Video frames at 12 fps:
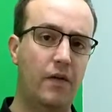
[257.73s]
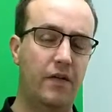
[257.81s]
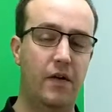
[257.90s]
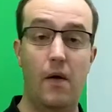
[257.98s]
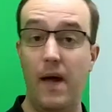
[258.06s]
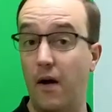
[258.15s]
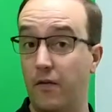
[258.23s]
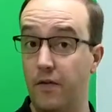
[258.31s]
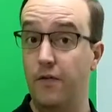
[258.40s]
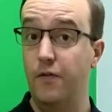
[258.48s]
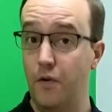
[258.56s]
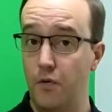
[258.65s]
to know how to
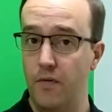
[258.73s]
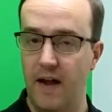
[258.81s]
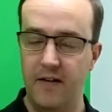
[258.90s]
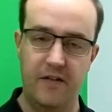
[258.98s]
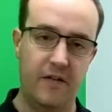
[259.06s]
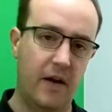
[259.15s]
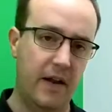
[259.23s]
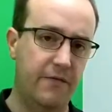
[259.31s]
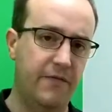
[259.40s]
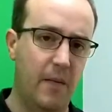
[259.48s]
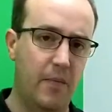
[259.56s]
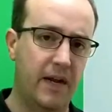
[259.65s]
do that design in
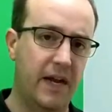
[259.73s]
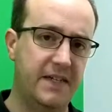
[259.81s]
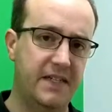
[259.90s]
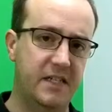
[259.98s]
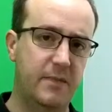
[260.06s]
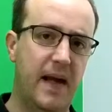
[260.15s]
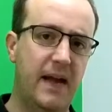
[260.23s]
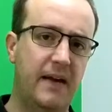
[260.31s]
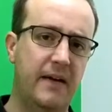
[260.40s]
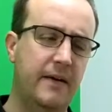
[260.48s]
fabrication spec,